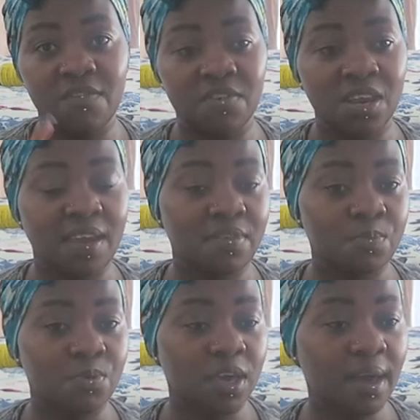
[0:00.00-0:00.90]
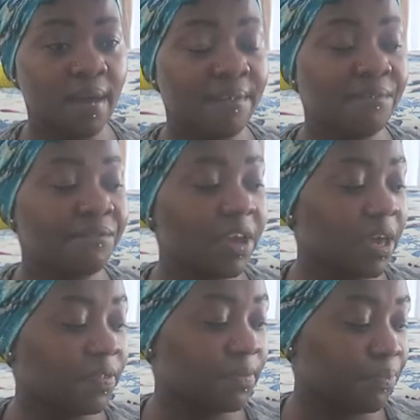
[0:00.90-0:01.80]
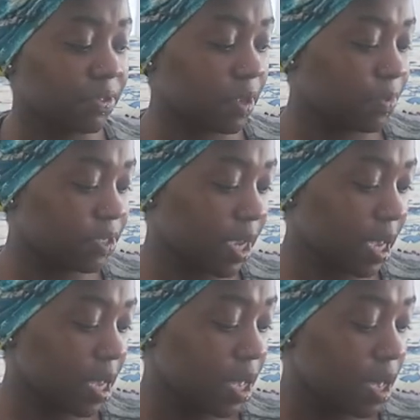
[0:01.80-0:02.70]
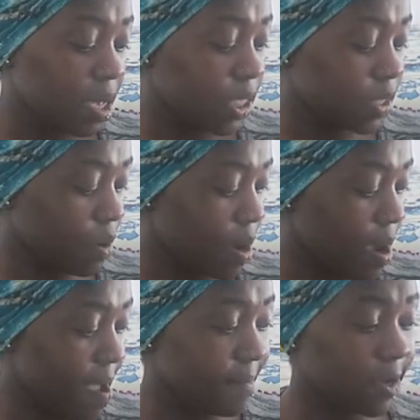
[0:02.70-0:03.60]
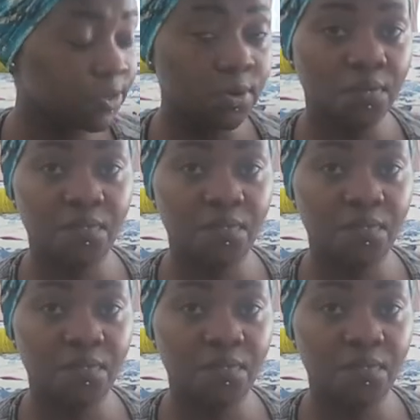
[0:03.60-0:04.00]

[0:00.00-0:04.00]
every life that we have and the breath that we take so i'm going to go